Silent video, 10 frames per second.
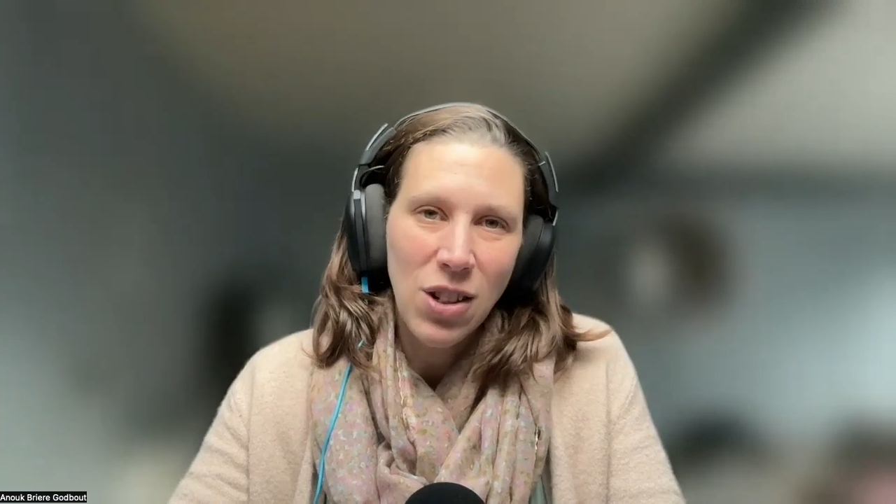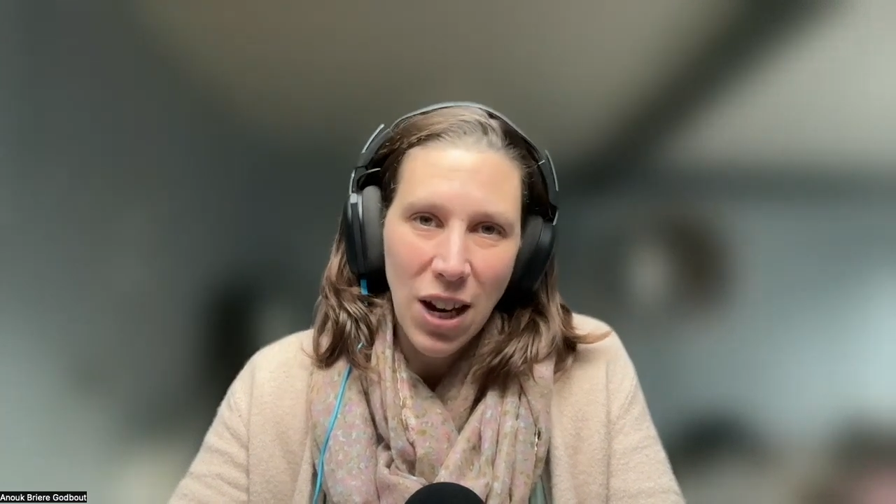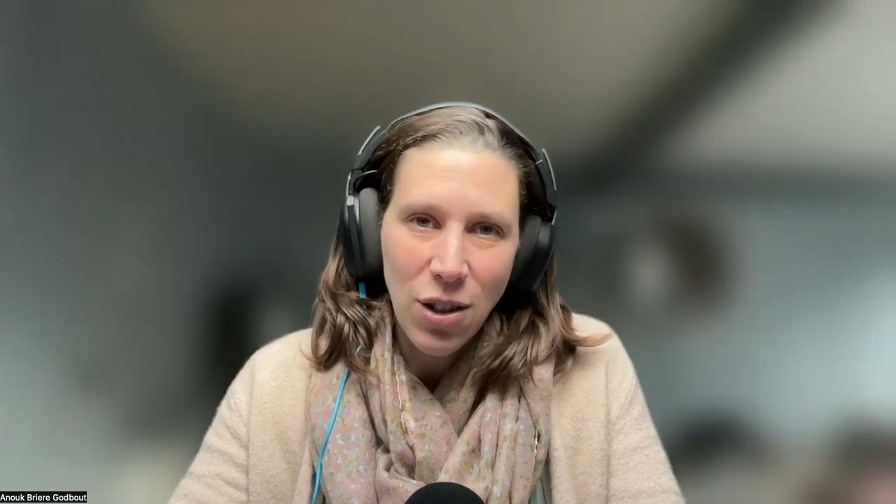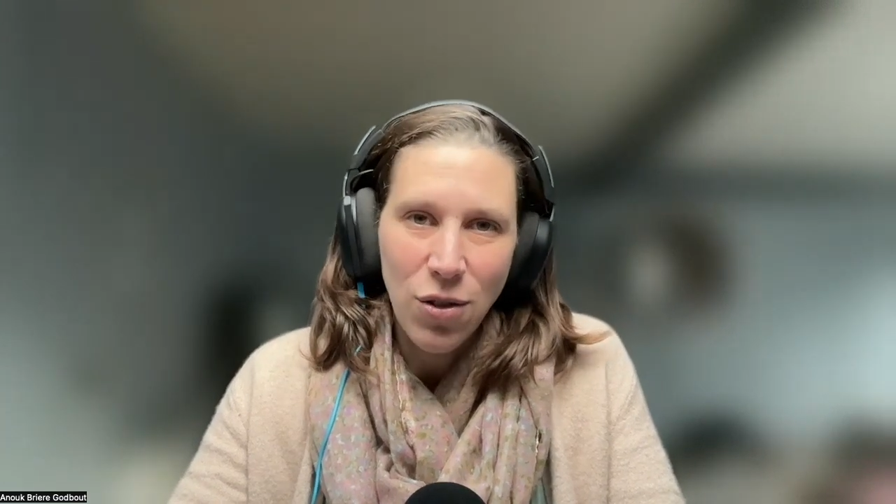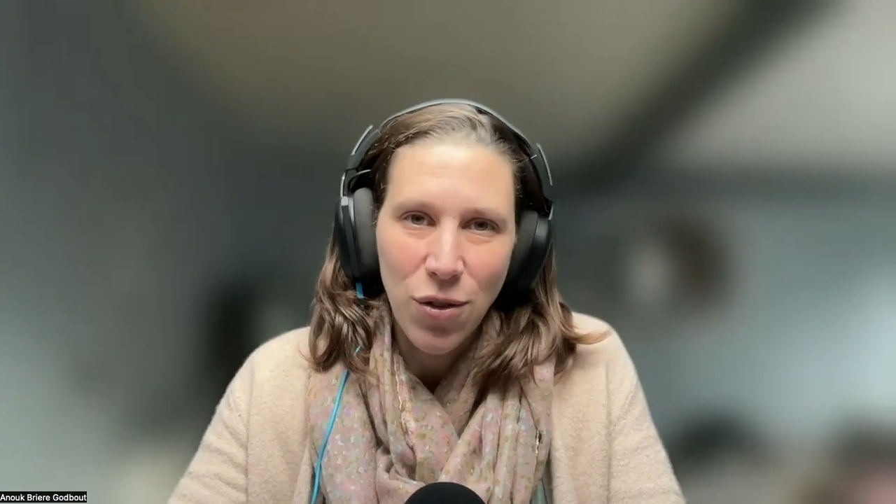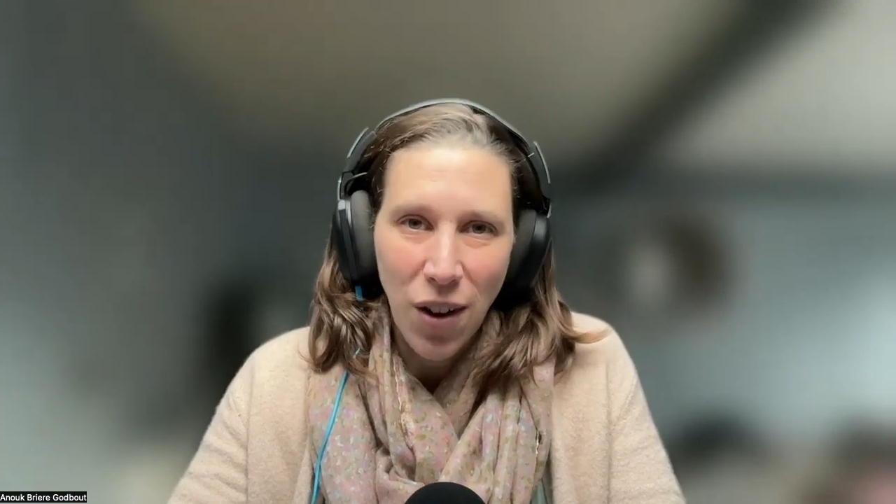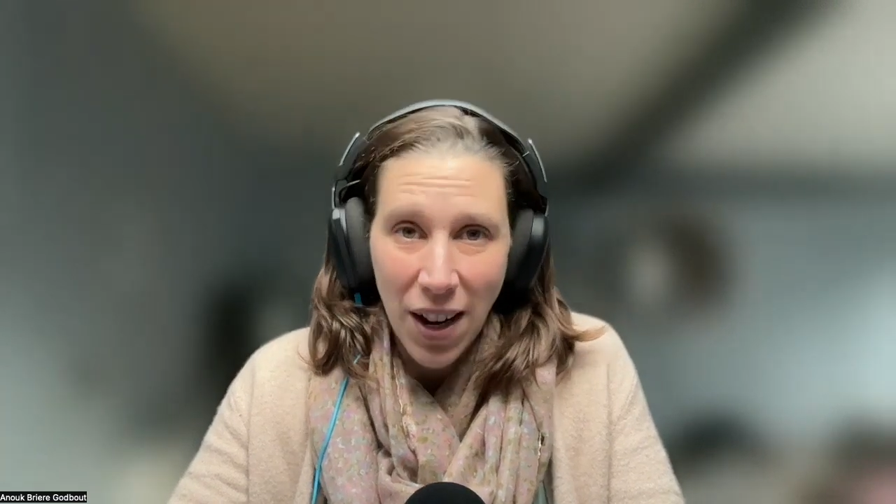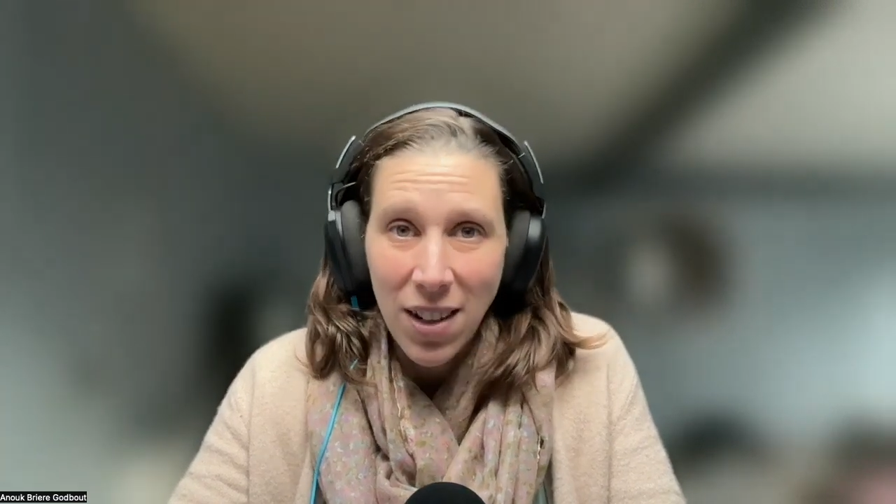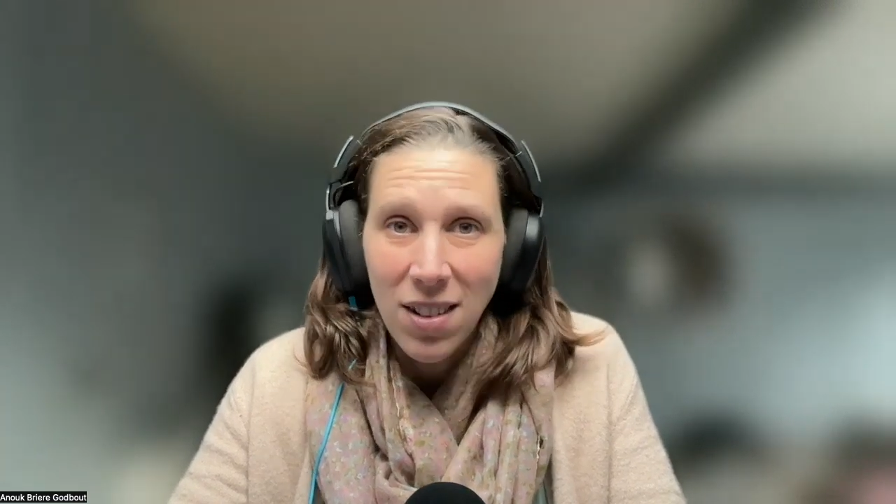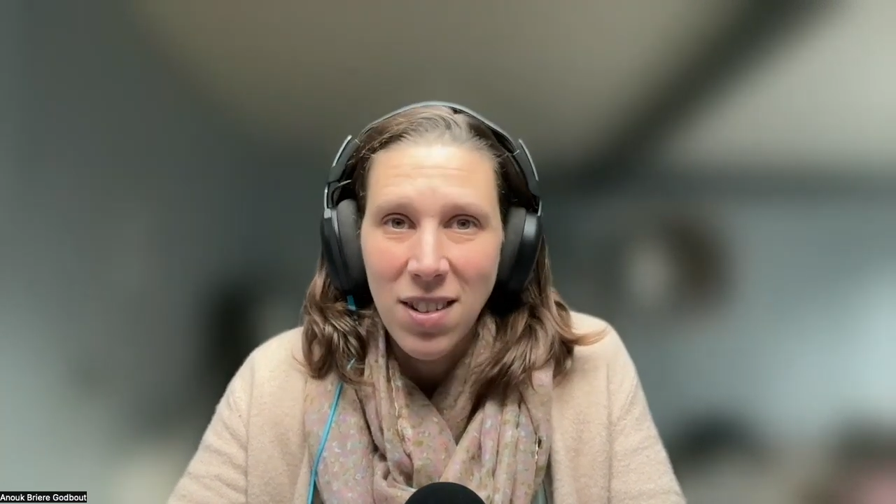try to
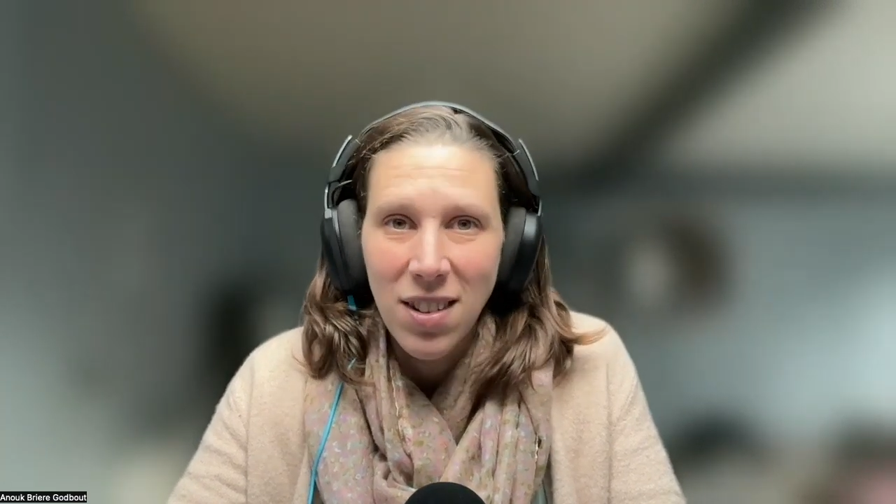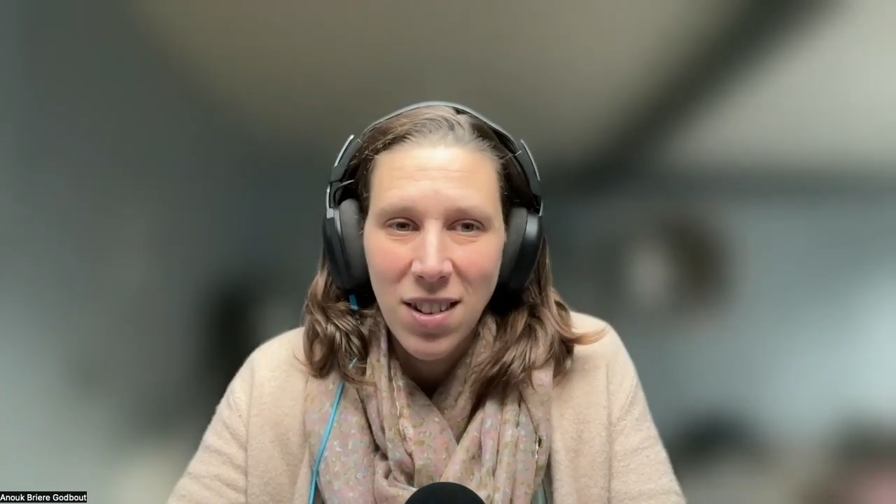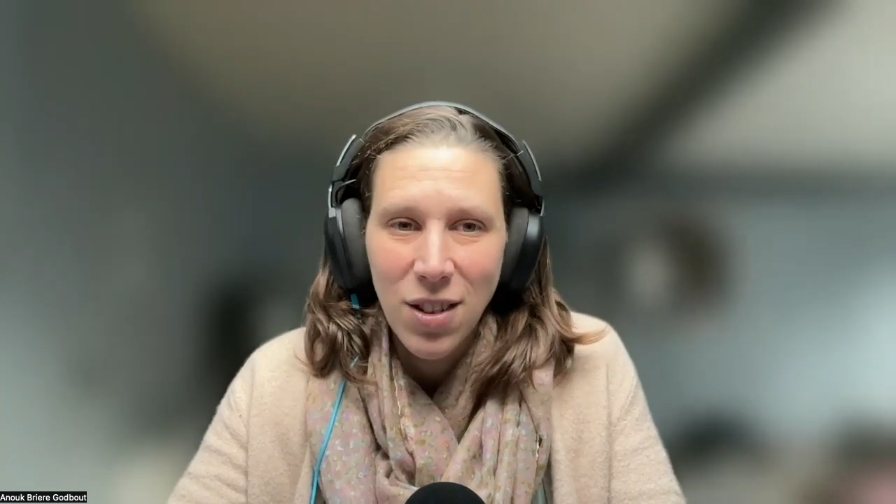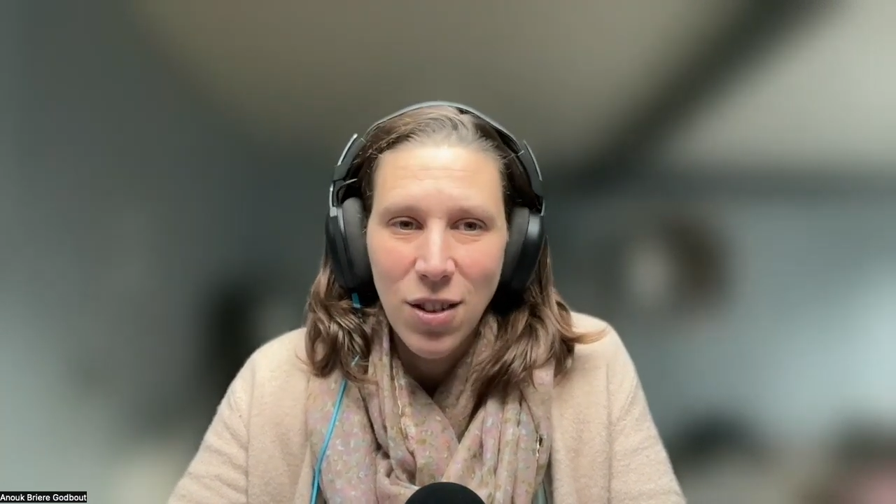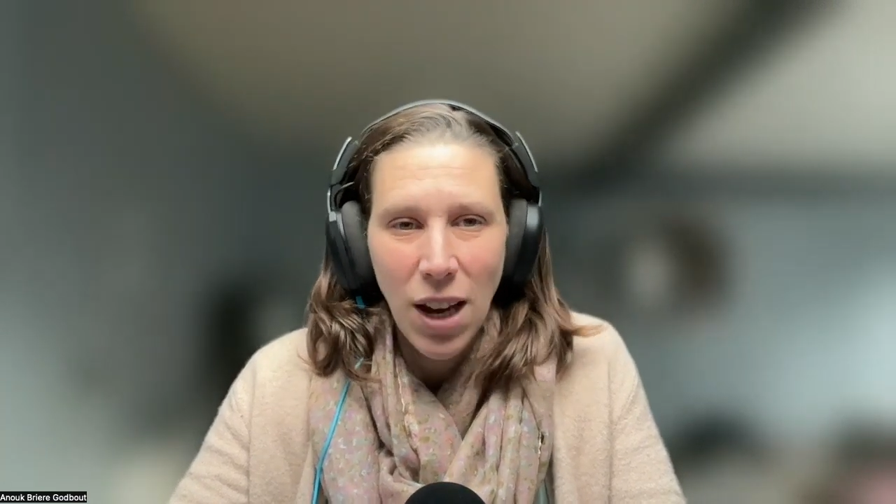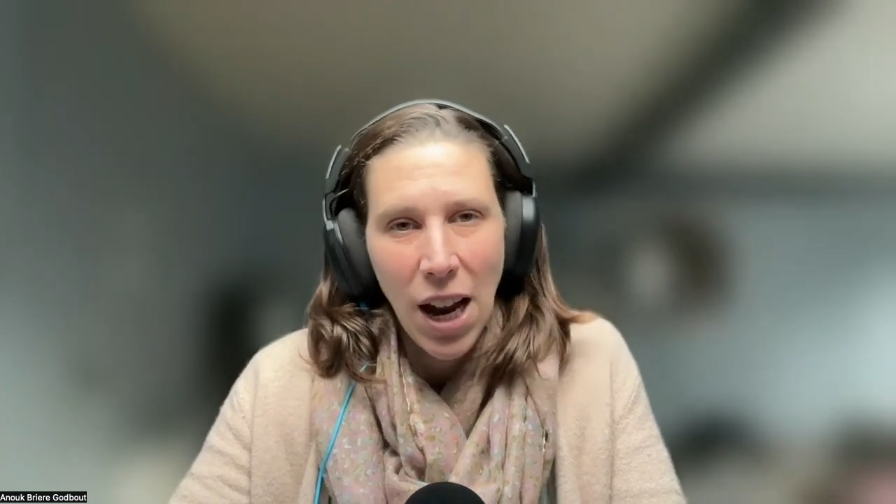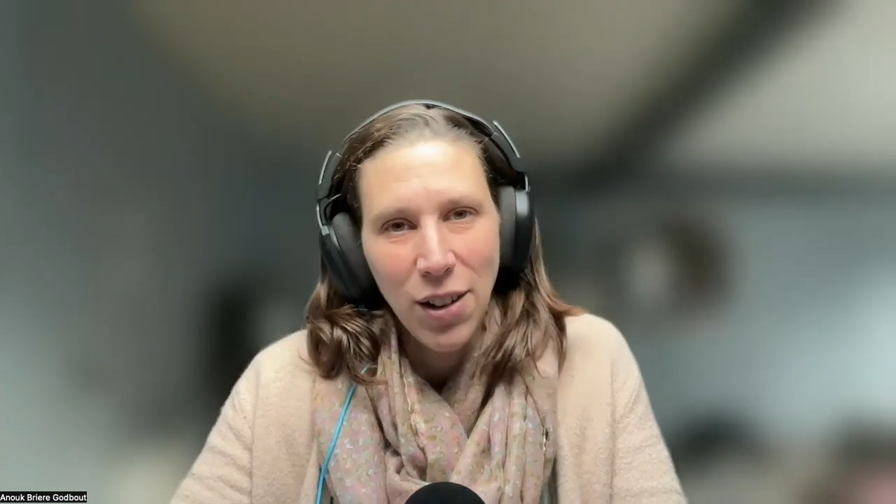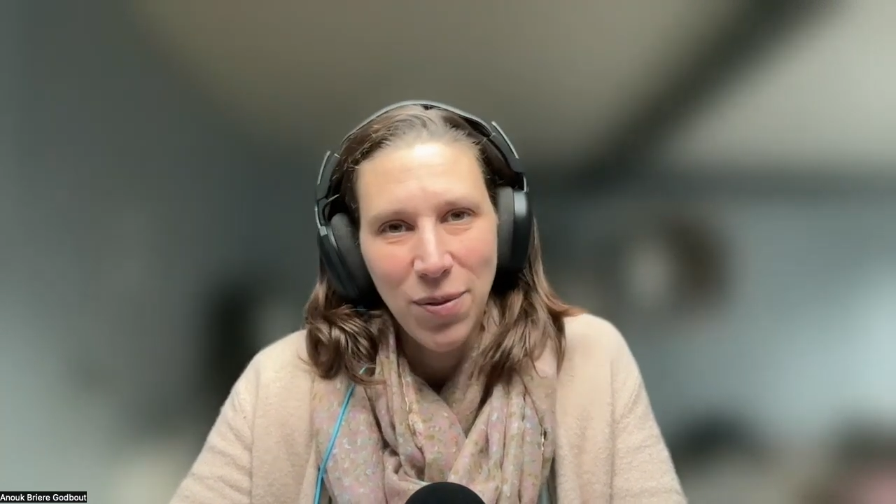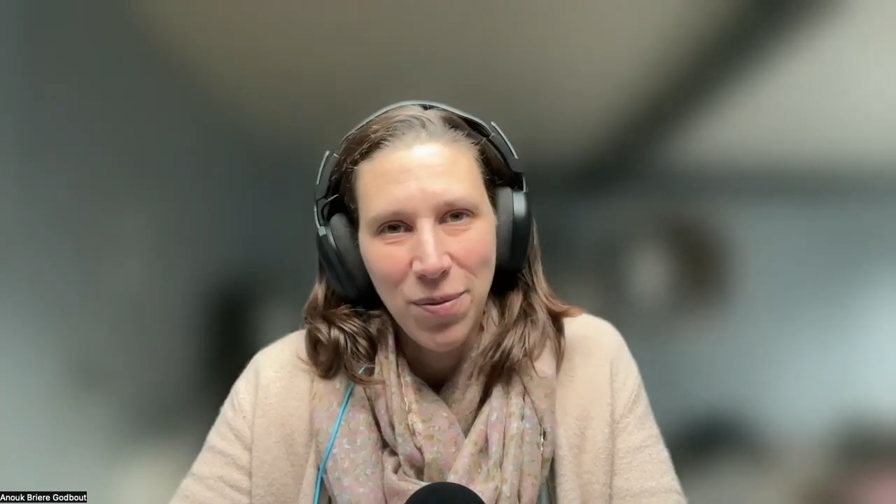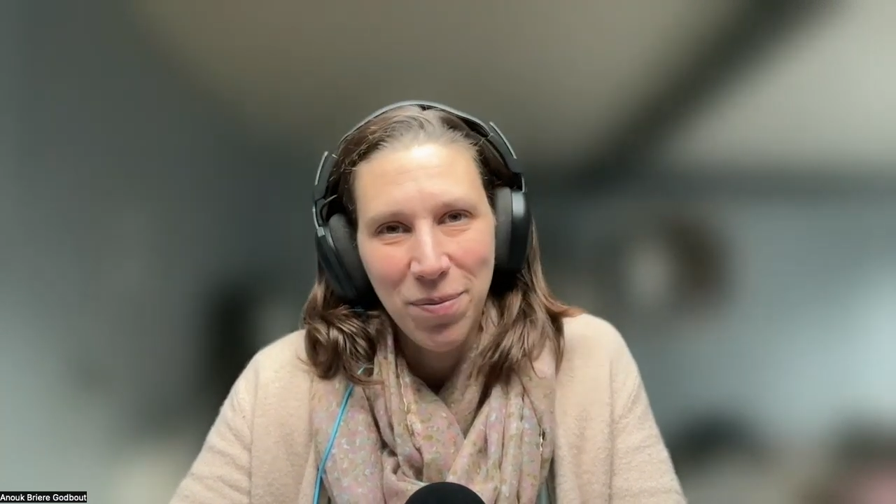find
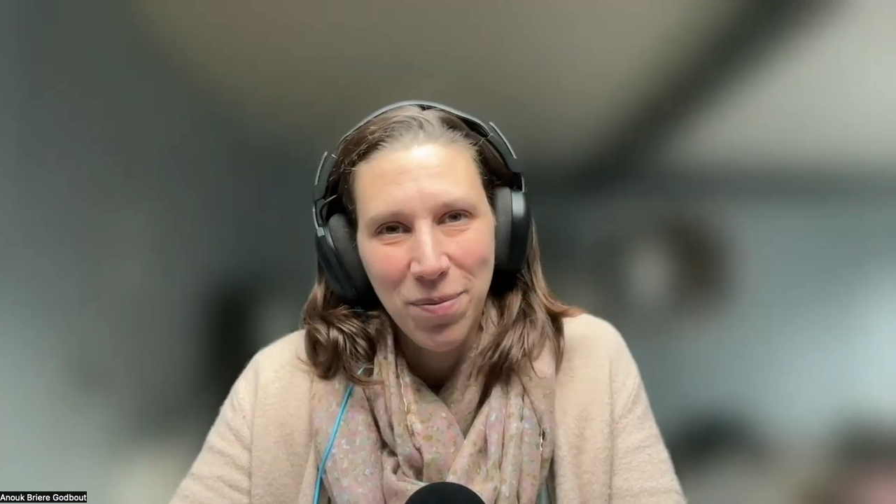together.